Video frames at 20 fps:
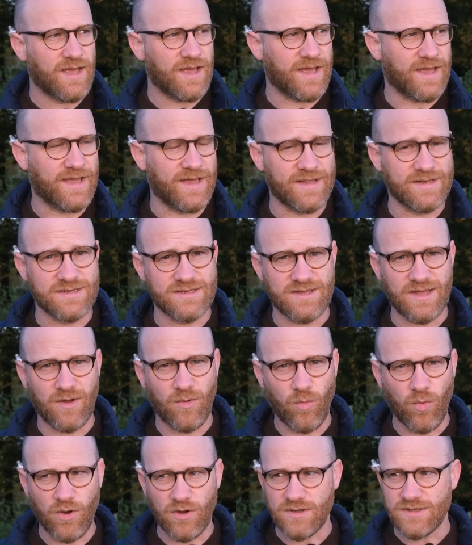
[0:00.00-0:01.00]
and there
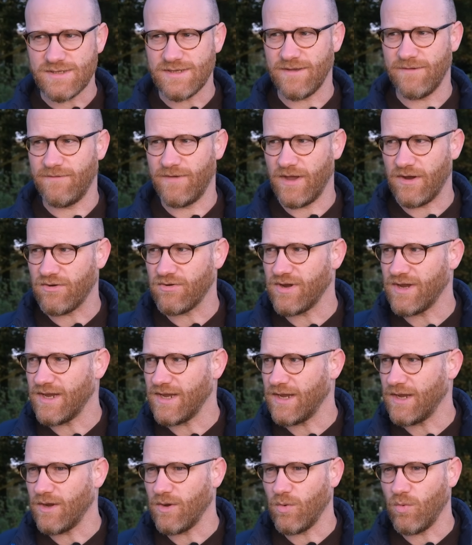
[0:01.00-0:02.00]
was a
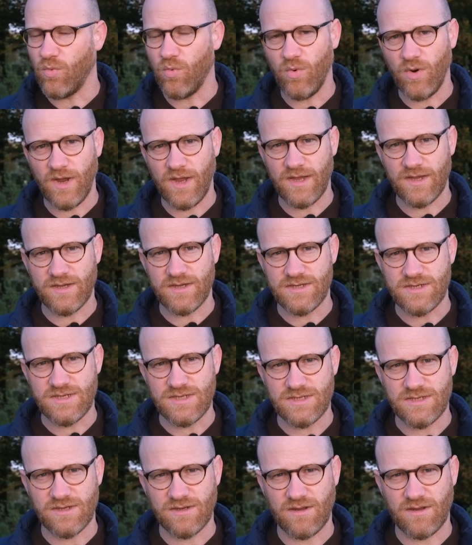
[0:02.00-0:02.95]
very weird